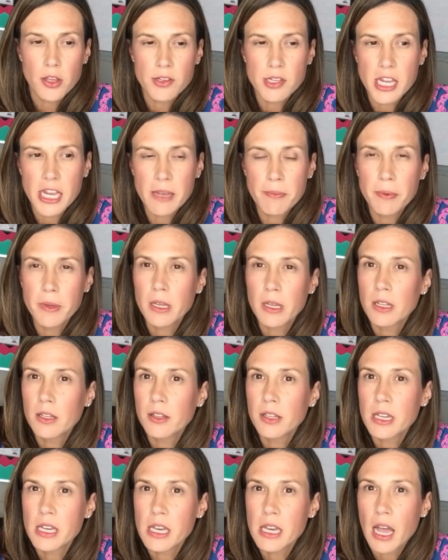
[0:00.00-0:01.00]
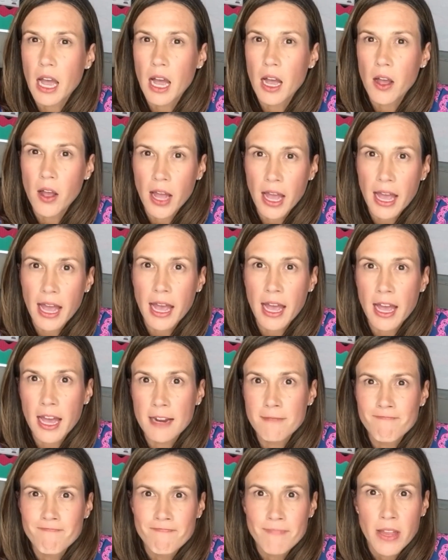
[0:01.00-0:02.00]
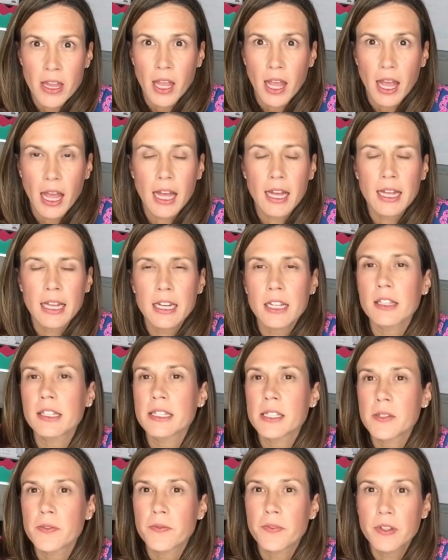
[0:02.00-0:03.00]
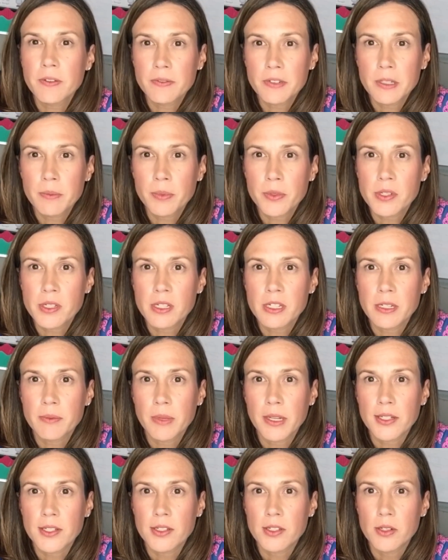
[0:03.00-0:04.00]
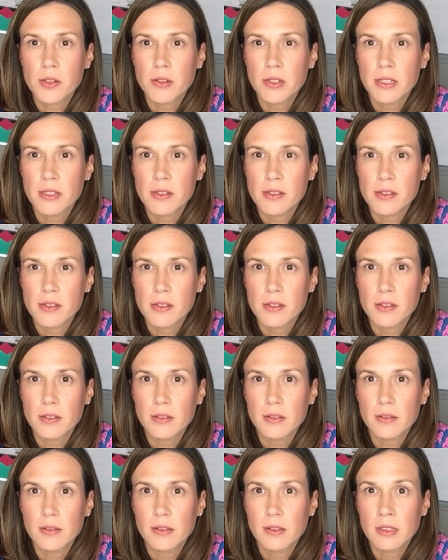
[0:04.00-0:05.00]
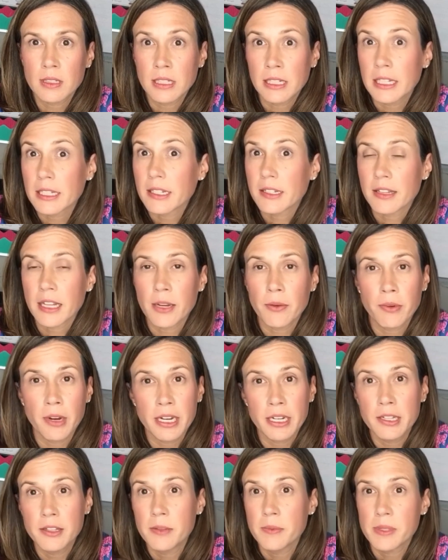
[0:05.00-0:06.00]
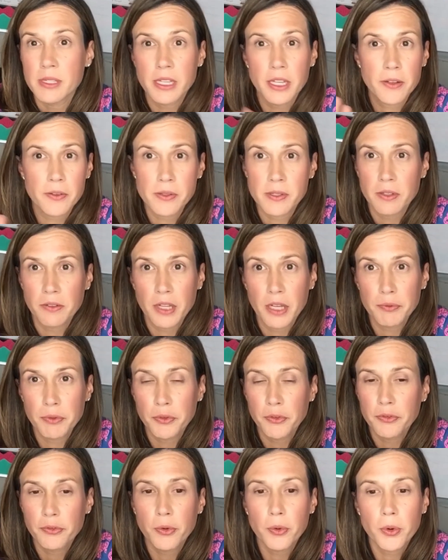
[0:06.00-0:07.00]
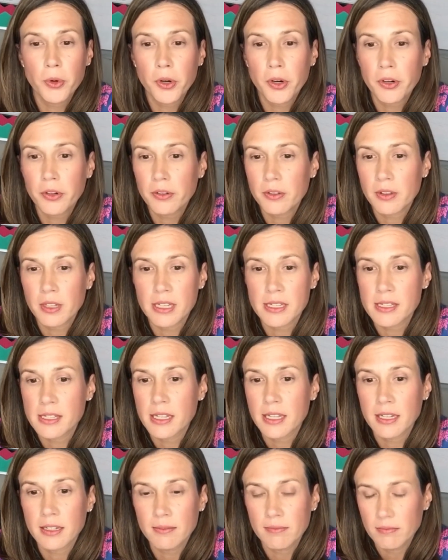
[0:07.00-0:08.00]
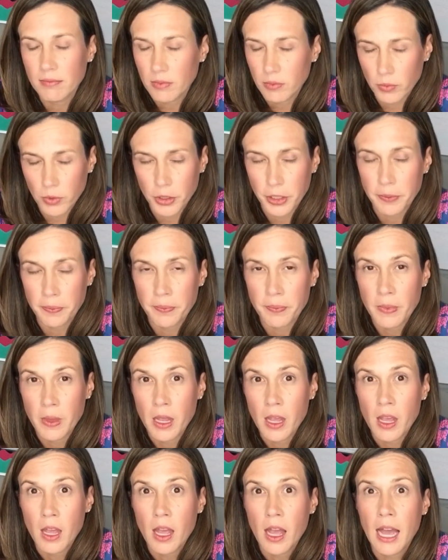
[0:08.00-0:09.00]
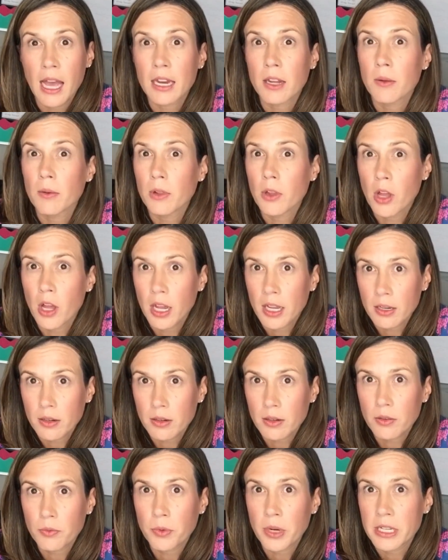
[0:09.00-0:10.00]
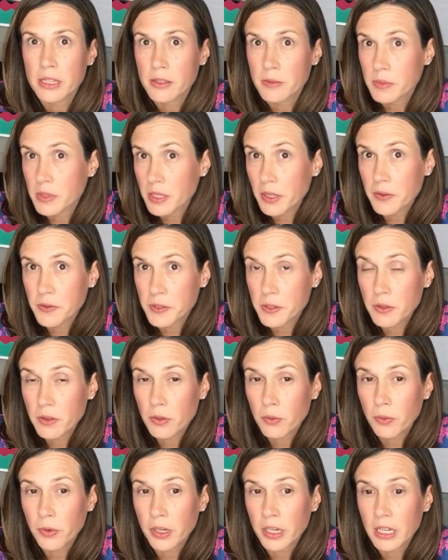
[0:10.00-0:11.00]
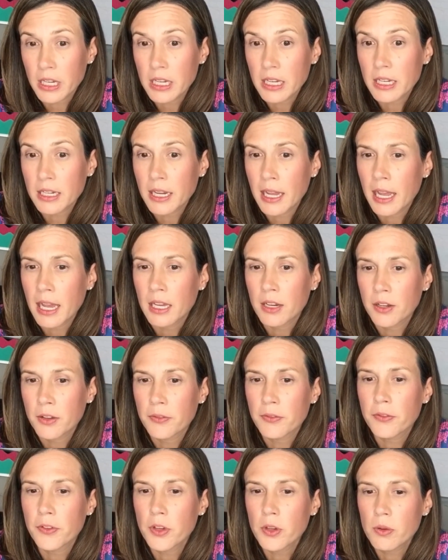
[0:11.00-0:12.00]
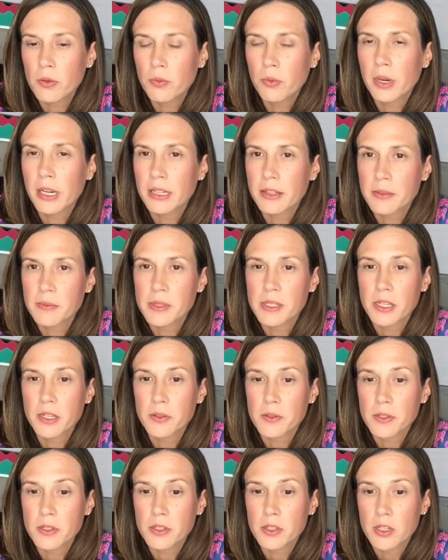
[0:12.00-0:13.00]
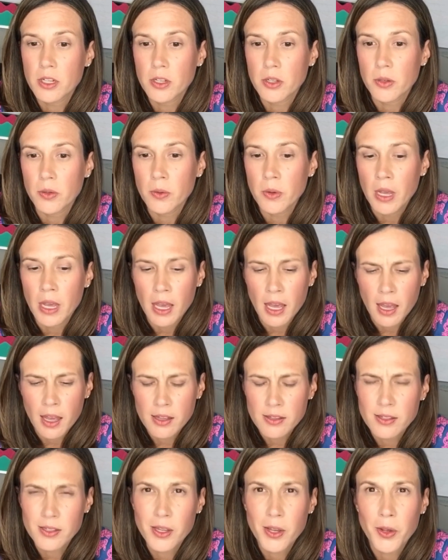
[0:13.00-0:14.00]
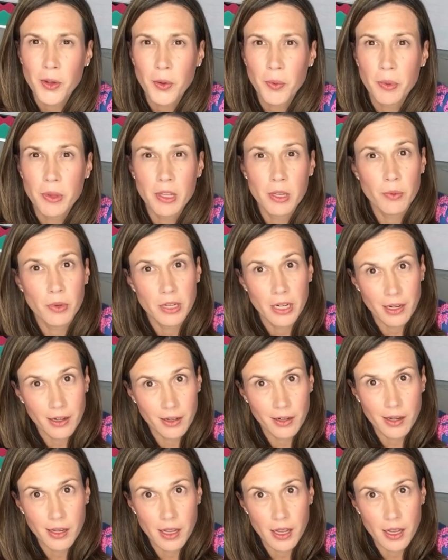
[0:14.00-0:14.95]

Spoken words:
Typically, I had at least 50% of my students get it. They rated themselves a level 4. They said, we're good. I had a lot rate themselves a 3, and I had a few rate themselves a 2. But then when I